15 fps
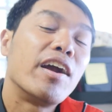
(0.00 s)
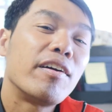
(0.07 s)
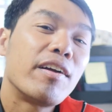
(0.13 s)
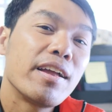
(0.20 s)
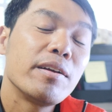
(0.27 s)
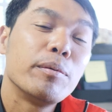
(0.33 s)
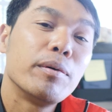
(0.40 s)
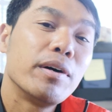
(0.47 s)
All
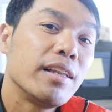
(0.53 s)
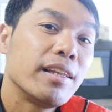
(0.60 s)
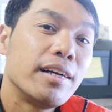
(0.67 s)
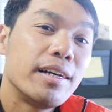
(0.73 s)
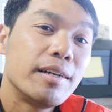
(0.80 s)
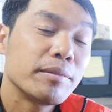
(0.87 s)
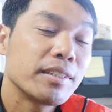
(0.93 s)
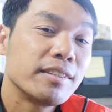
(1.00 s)
right, well,
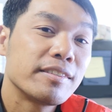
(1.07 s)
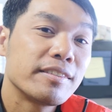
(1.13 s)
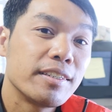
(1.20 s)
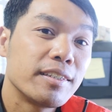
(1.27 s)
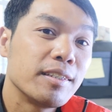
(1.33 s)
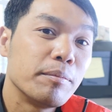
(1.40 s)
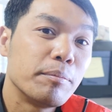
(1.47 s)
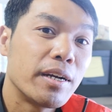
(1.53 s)
I'm going to
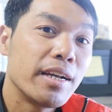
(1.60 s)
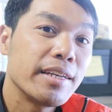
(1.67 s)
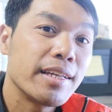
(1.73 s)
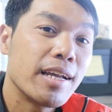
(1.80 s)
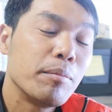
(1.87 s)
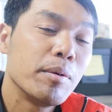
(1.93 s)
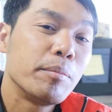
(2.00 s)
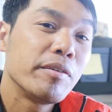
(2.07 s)
say goodbye
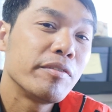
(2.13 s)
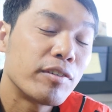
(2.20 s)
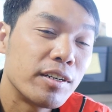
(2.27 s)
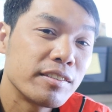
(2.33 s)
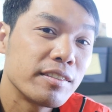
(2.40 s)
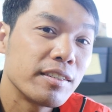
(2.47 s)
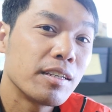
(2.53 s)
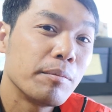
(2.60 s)
now, but before
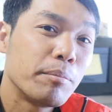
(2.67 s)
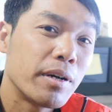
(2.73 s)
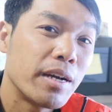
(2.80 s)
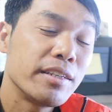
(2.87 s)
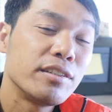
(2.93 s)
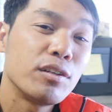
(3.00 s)
I say goodbye,